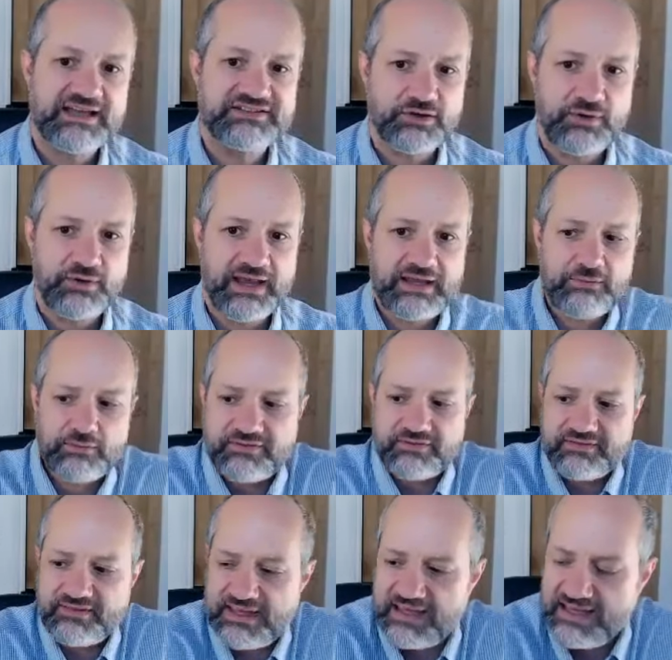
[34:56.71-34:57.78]
So he was
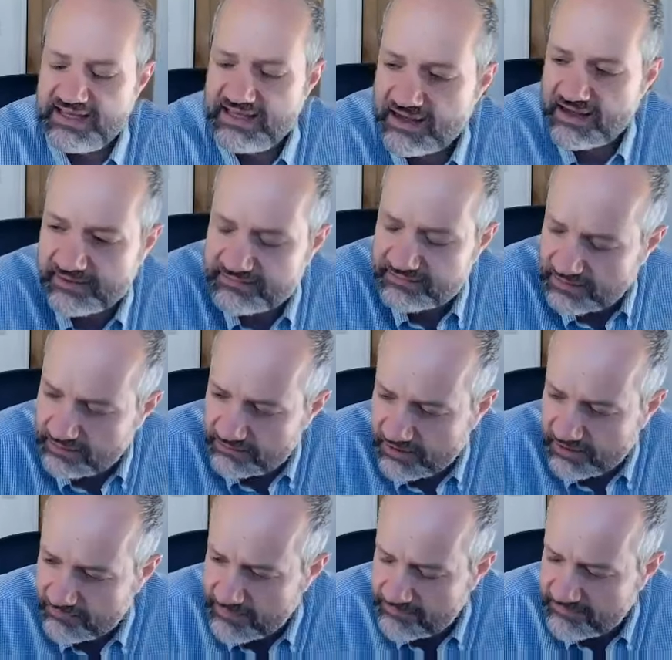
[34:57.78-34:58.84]
I can't
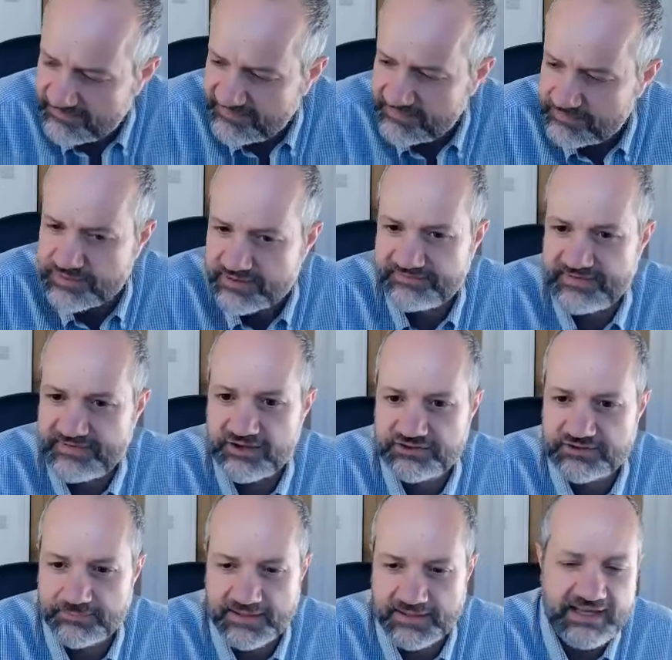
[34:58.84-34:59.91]
remember if he was the
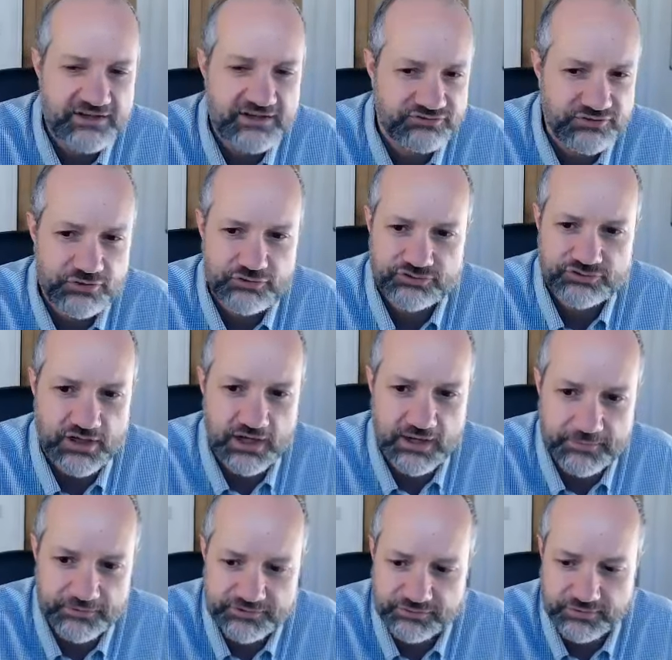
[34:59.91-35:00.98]
founder, but he grew Tribal to a